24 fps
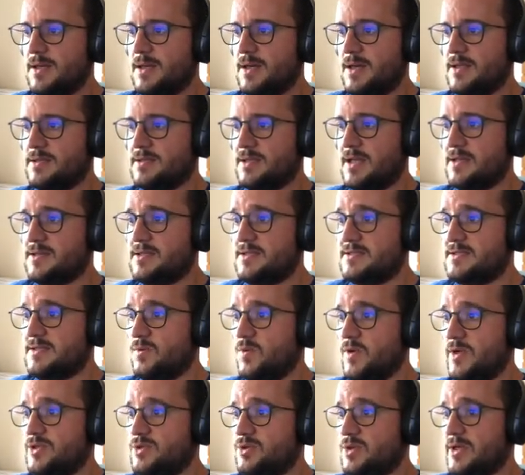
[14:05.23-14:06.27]
And that is the
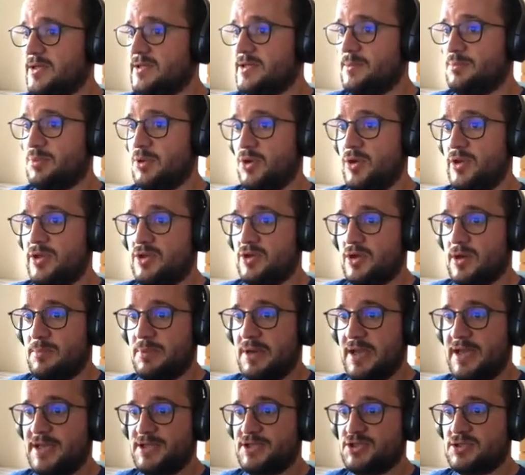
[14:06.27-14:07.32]
way you can deploy your
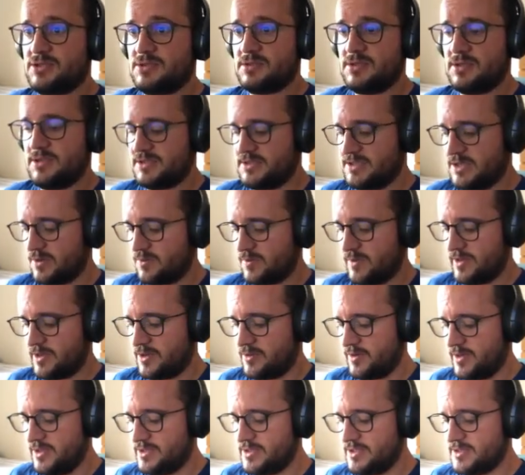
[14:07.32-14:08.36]
application. It's already
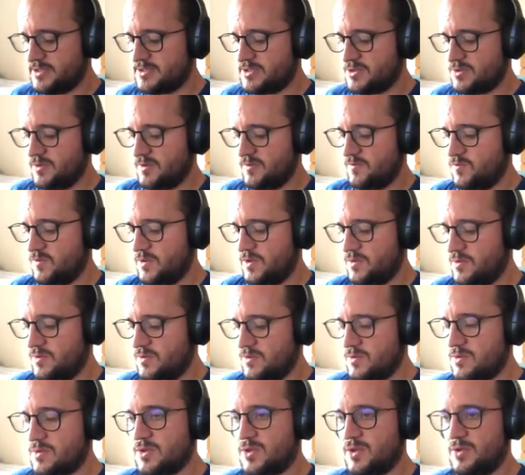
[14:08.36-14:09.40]
created, so if we do
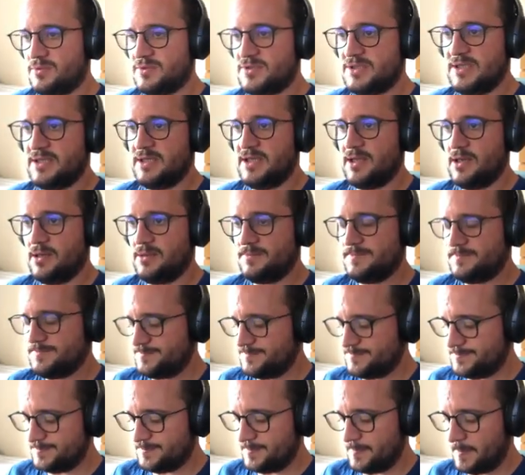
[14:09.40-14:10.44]
kubectl
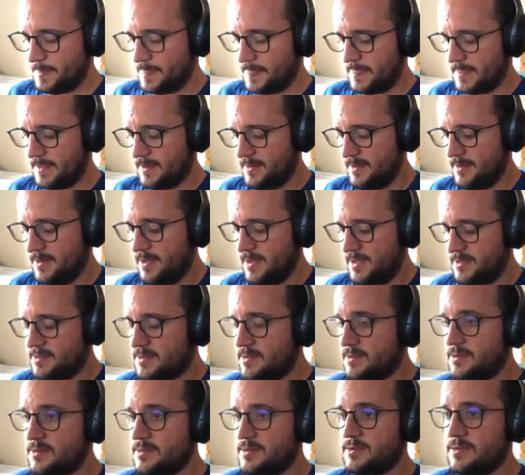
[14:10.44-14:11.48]
get
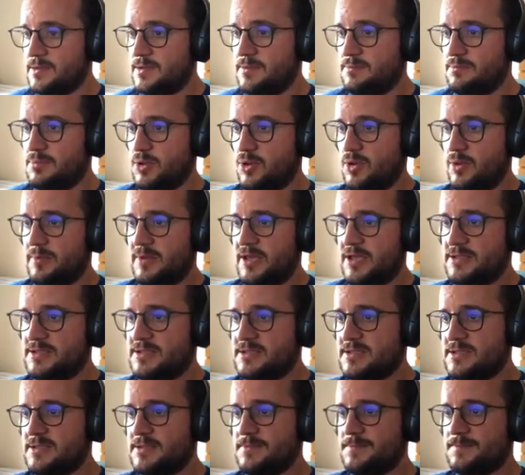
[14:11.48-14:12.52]

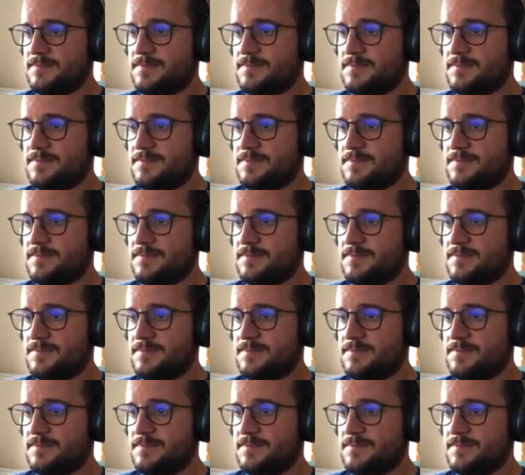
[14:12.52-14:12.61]
deployments,